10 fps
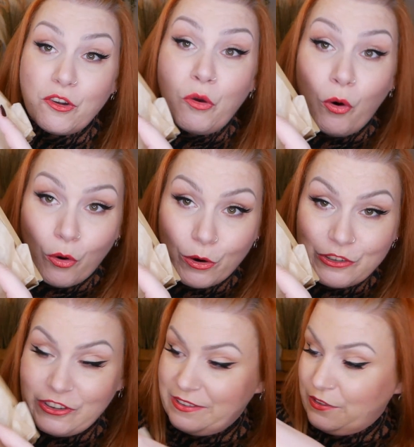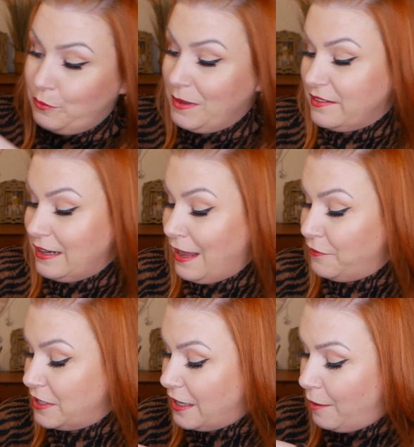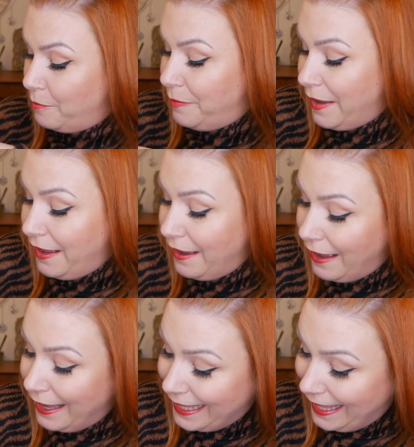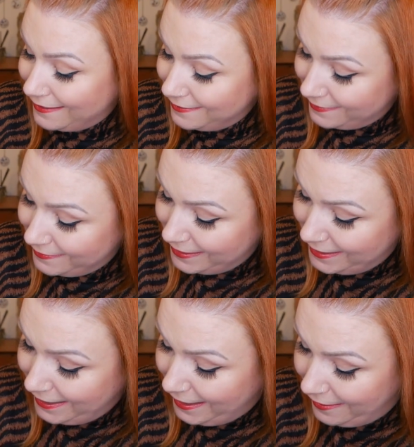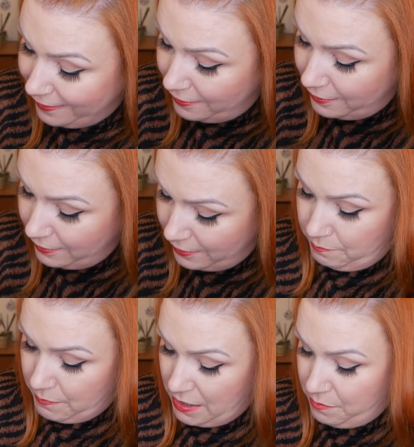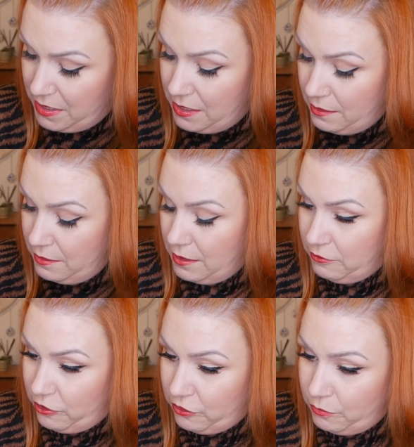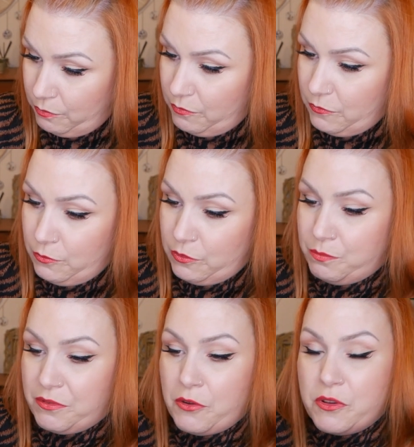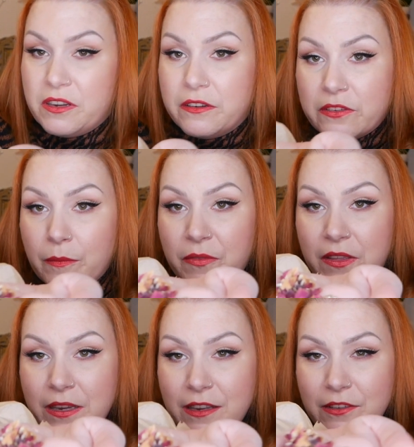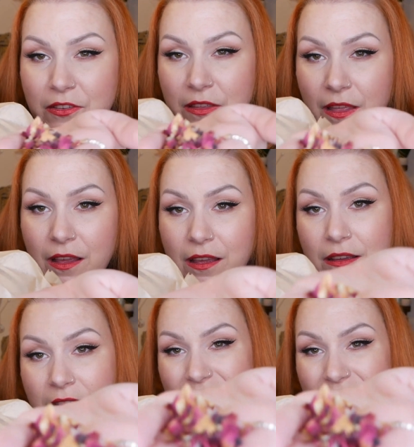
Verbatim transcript: gorgeous. It smells of lavender, but I can see here, maybe it just was broken or something. Can you see there?